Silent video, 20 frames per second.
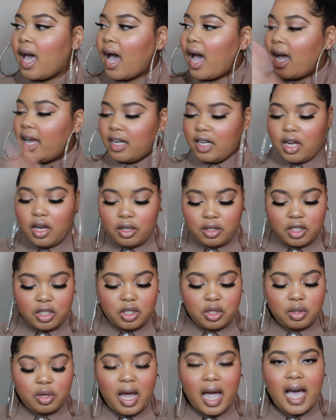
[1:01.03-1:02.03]
I know
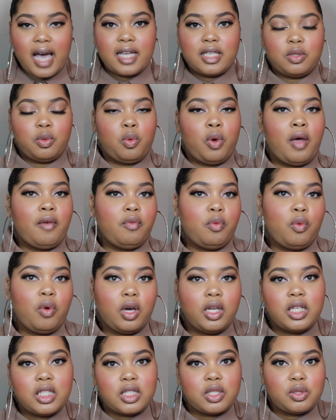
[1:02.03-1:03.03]
that you guys have
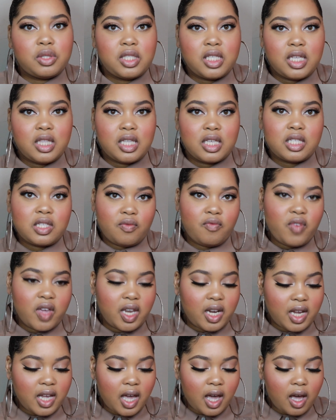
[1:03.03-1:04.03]
wanted to see this
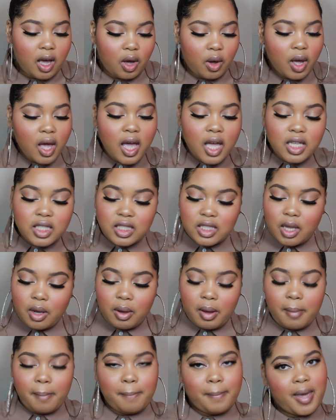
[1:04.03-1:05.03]
video, so
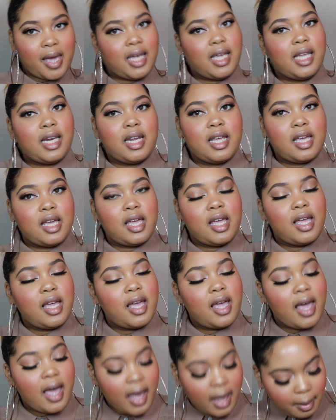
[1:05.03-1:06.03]
I'm making it
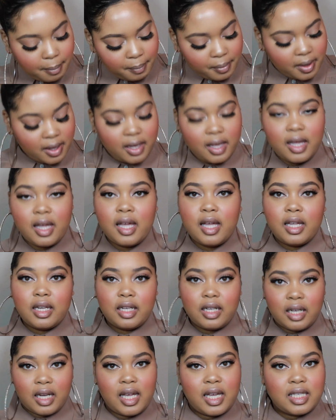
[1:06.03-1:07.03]
happen.
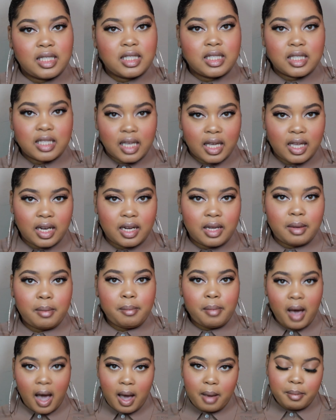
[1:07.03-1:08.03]
Let's get it
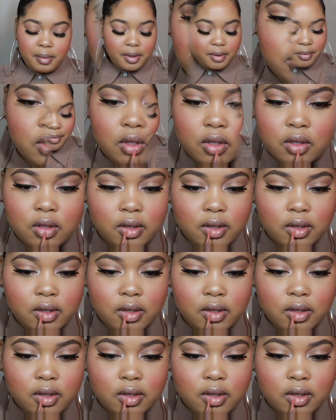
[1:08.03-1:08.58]
popping.